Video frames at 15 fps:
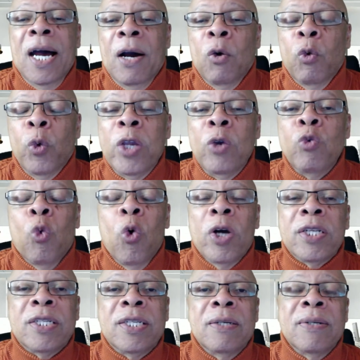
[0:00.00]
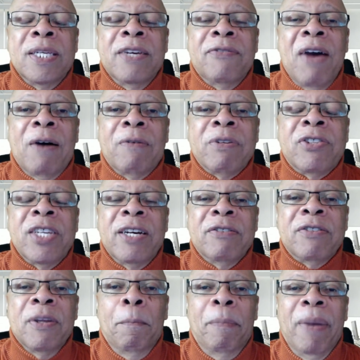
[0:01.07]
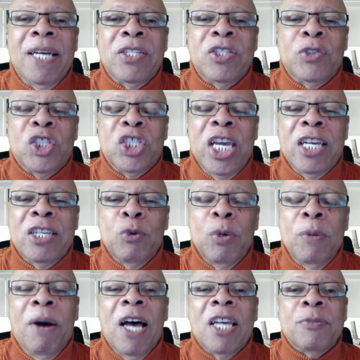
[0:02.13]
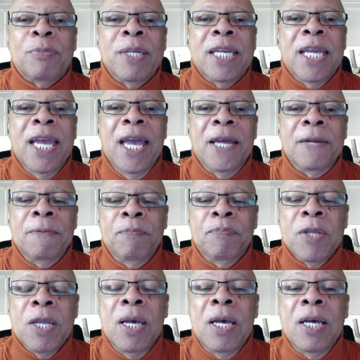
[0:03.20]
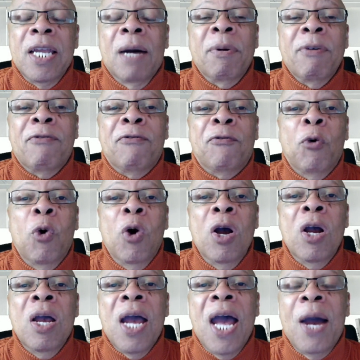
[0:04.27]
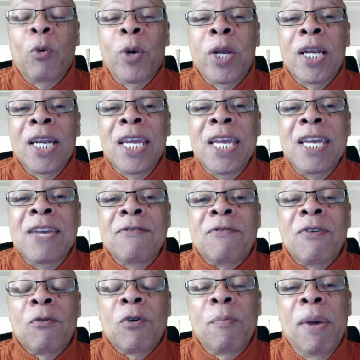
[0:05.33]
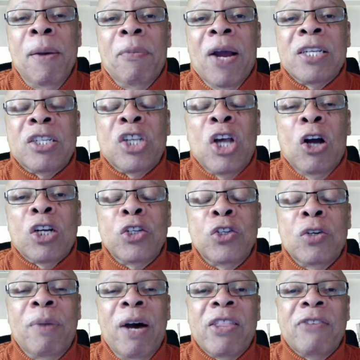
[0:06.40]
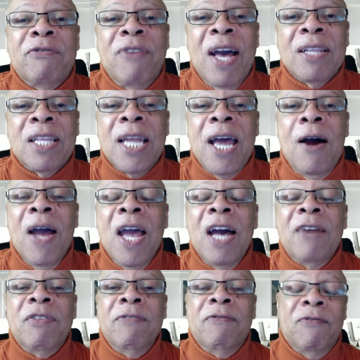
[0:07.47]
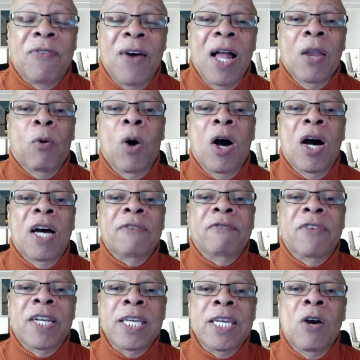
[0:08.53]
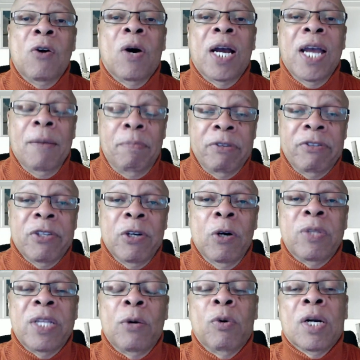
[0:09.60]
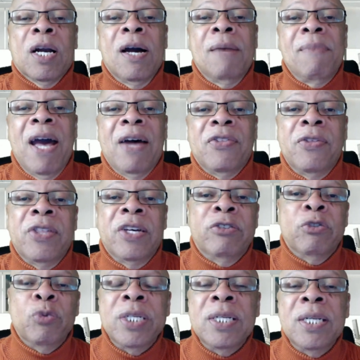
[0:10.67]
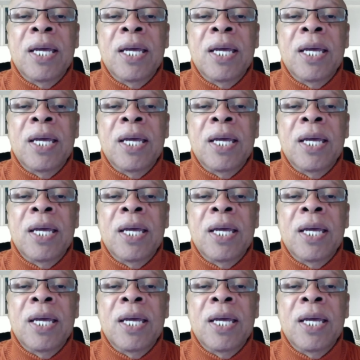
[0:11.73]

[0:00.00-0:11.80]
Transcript: we want to give ourselves the best chance we possibly can. Now, before we leave, remember I talked to you about the fact that I'll have a follow on video or episode that will come after this one.